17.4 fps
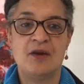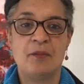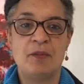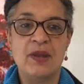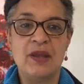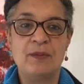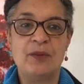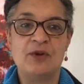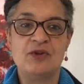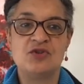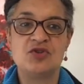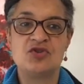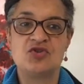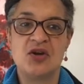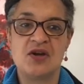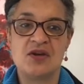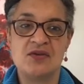People
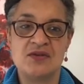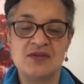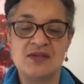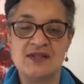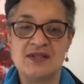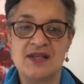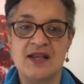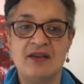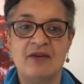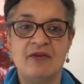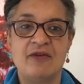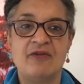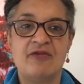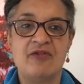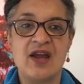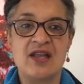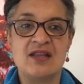struggle to tell
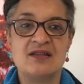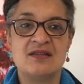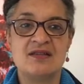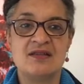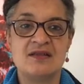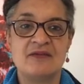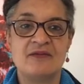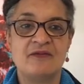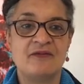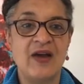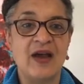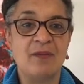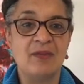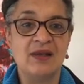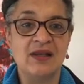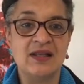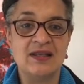friends,
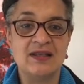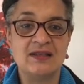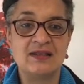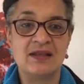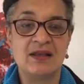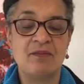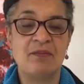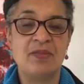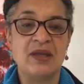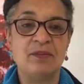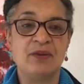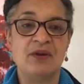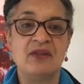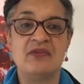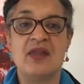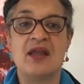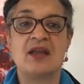families, and
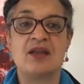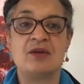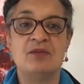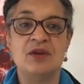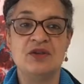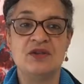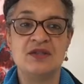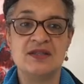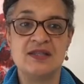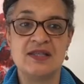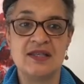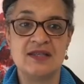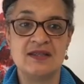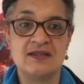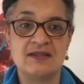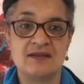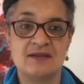people in their
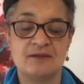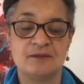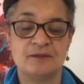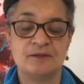communities.